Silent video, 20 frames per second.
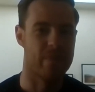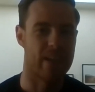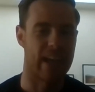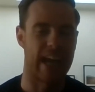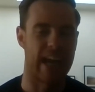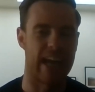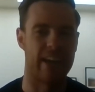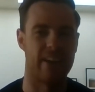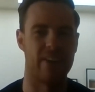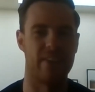
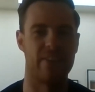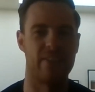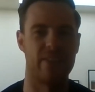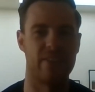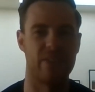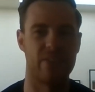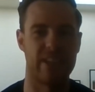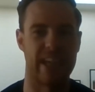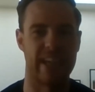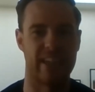And
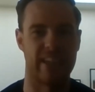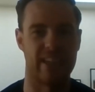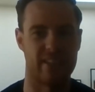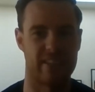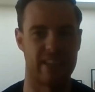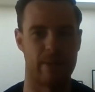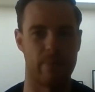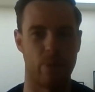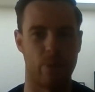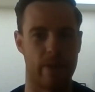taking a
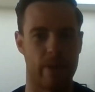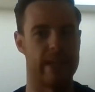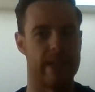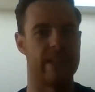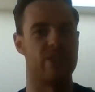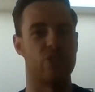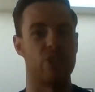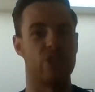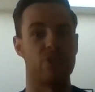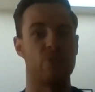step away
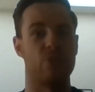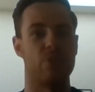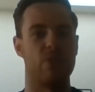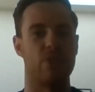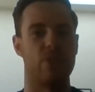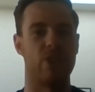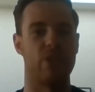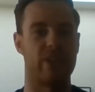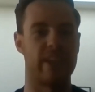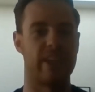and just
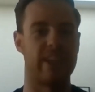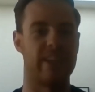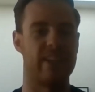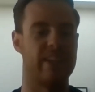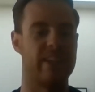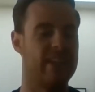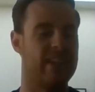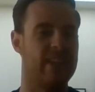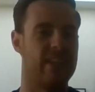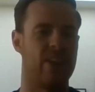looking,
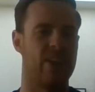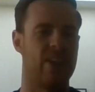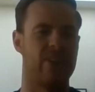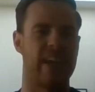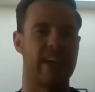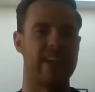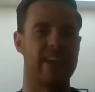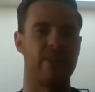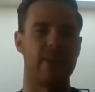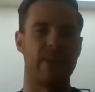
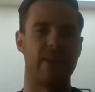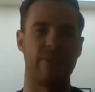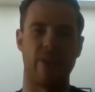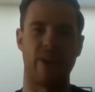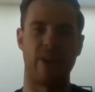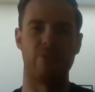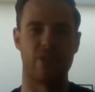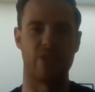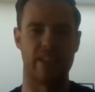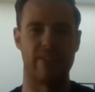okay, if
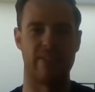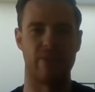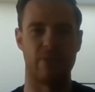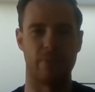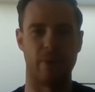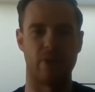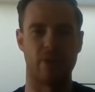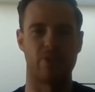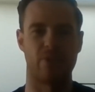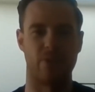I received a
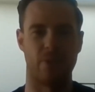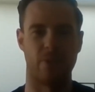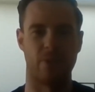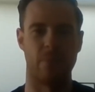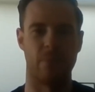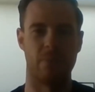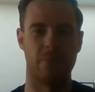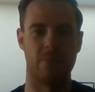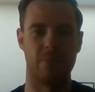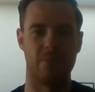box
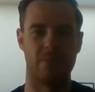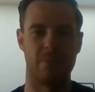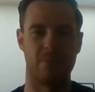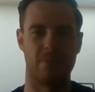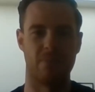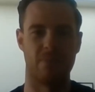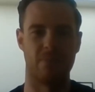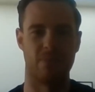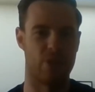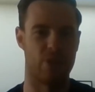from
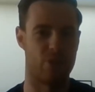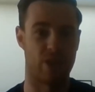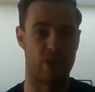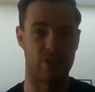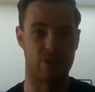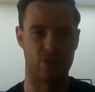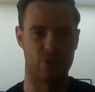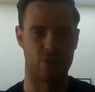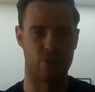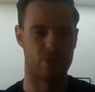the
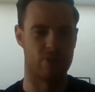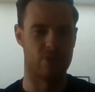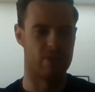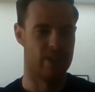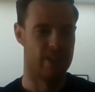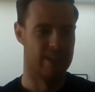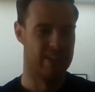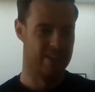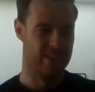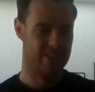drugstore,
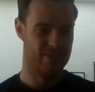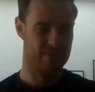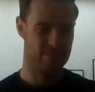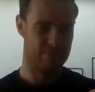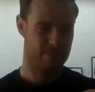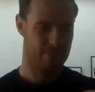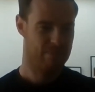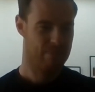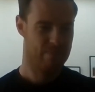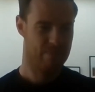
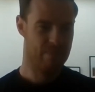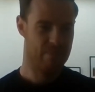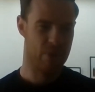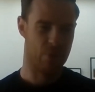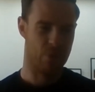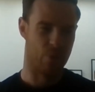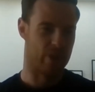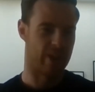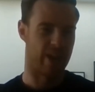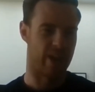
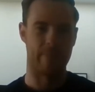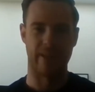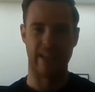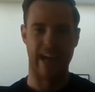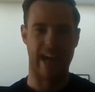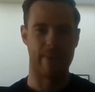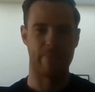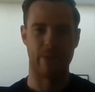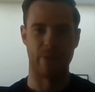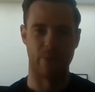would I be
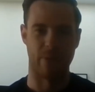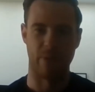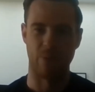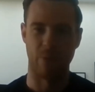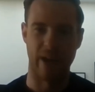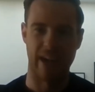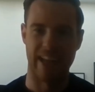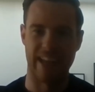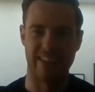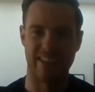happy with the
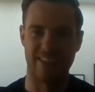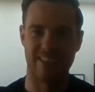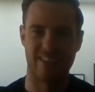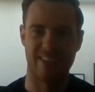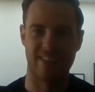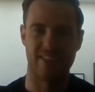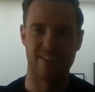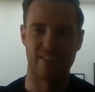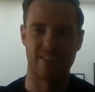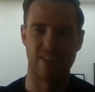way
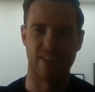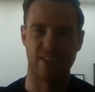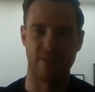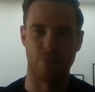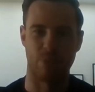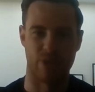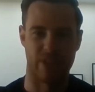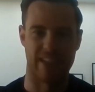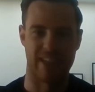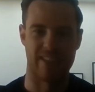it's
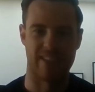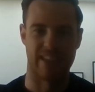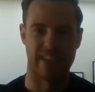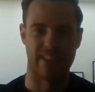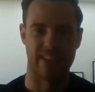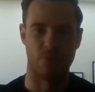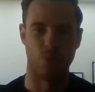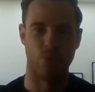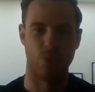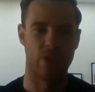
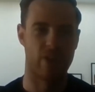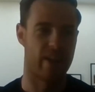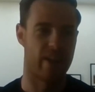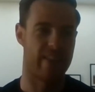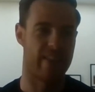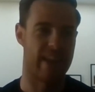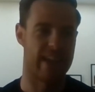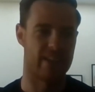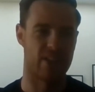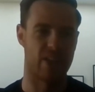presented? Would I
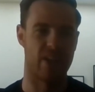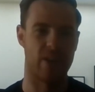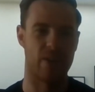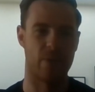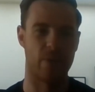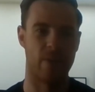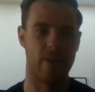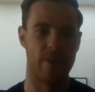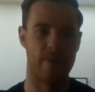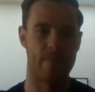then
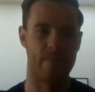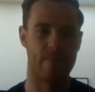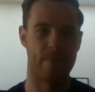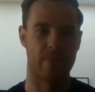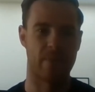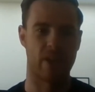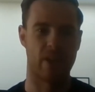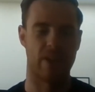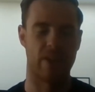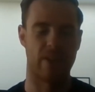go,
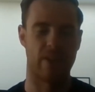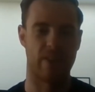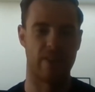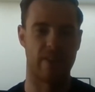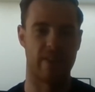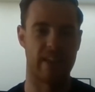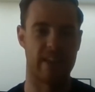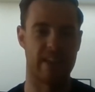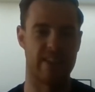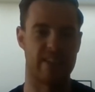
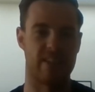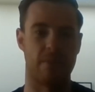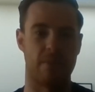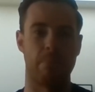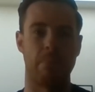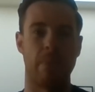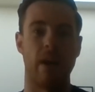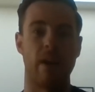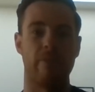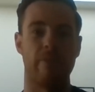this is
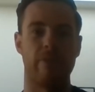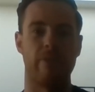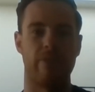above